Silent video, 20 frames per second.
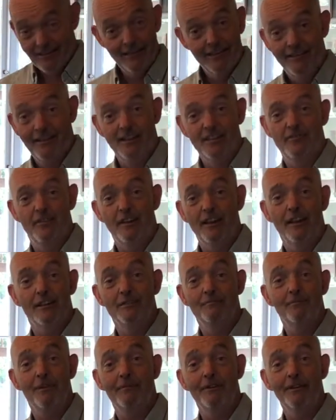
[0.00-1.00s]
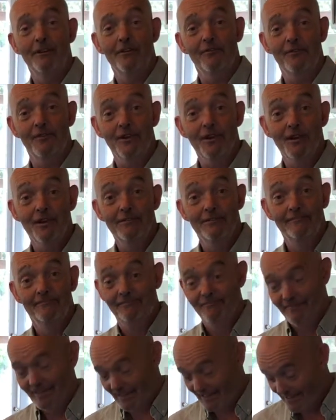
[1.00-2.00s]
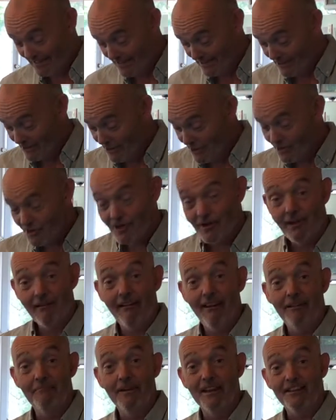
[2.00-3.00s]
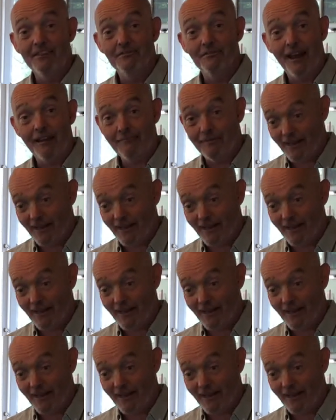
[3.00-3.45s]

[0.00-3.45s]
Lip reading: This video is probably not for you. You know how to make scrambled